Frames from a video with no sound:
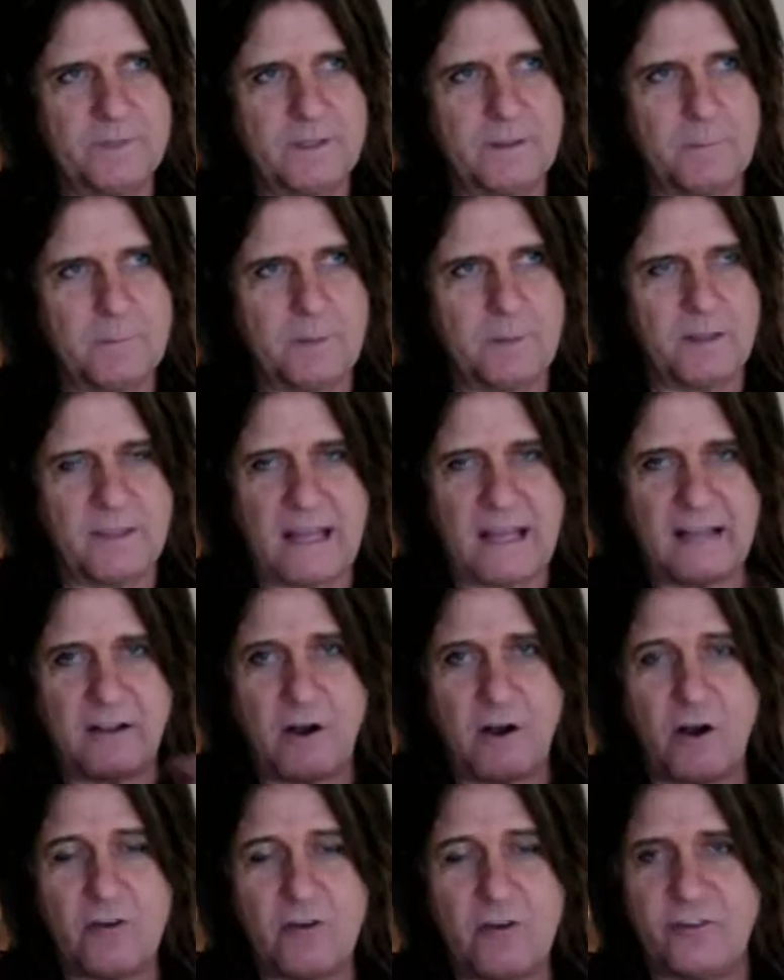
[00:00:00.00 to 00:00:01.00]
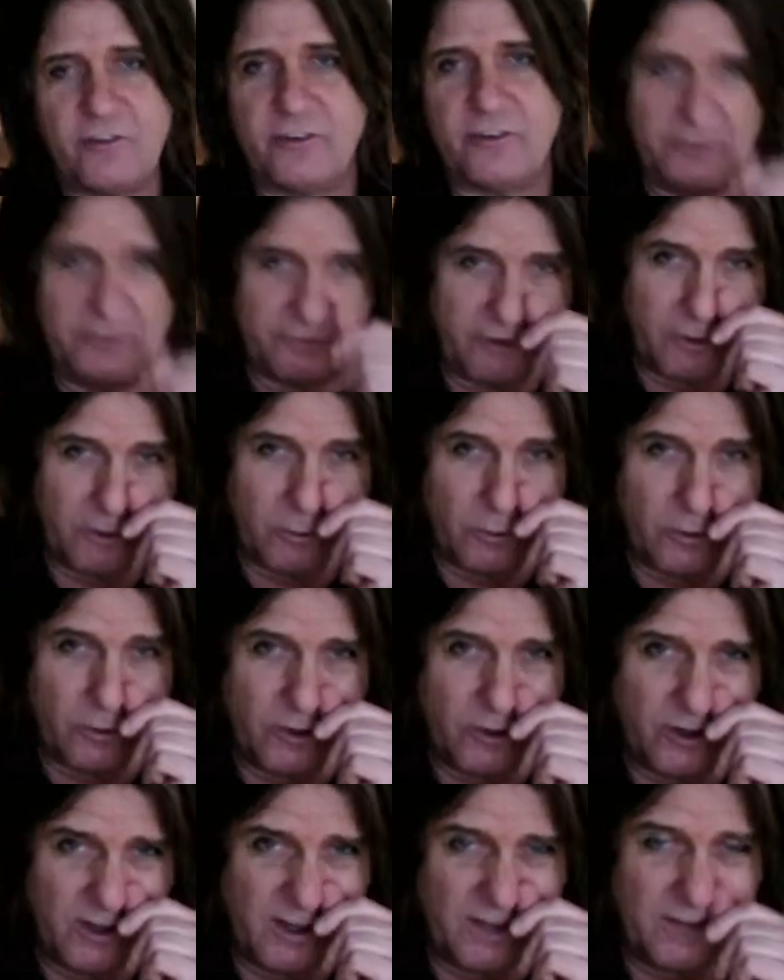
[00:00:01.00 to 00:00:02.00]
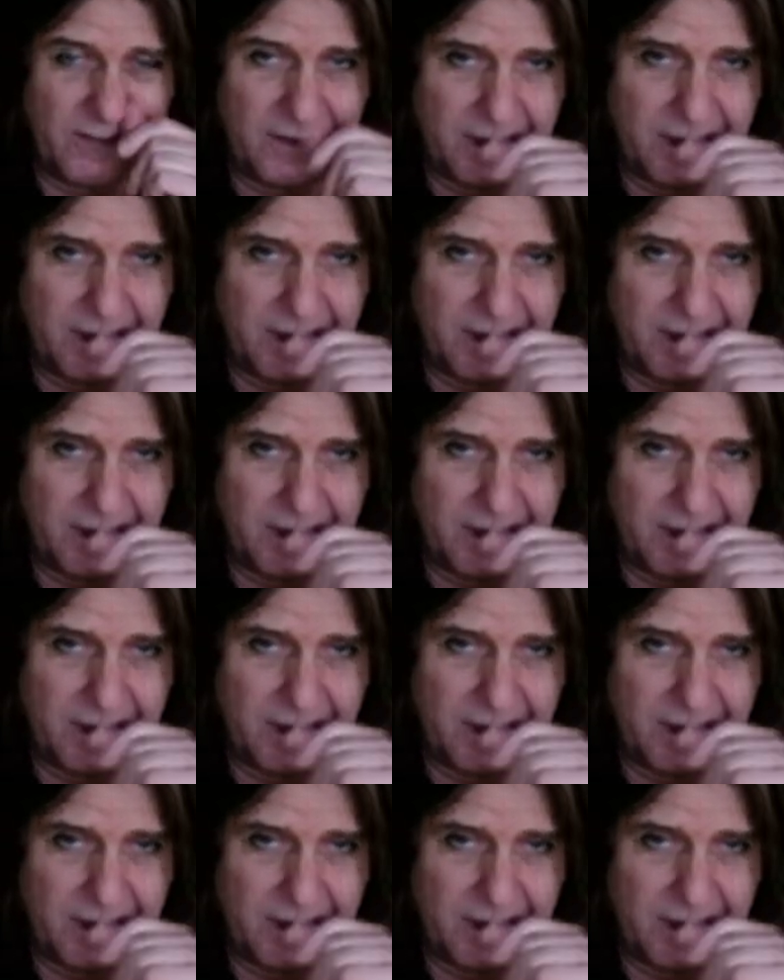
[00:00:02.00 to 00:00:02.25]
but that concert is recorded and